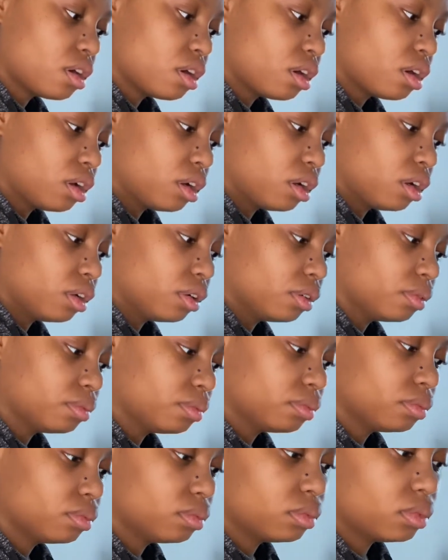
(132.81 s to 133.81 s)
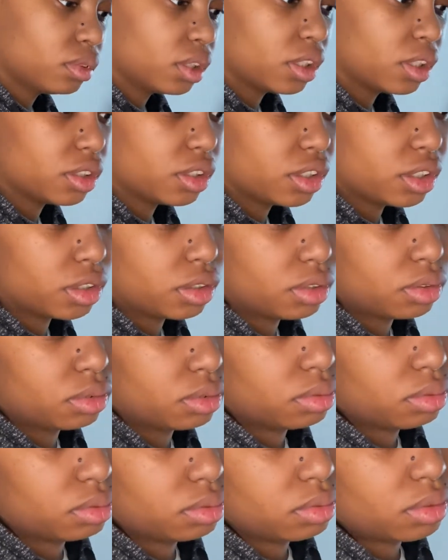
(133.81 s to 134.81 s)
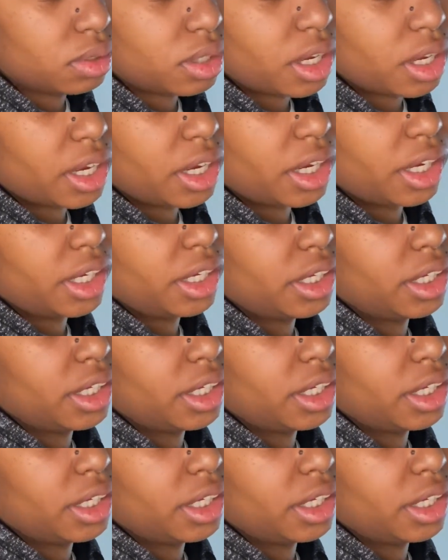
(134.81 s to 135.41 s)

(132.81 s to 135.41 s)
until I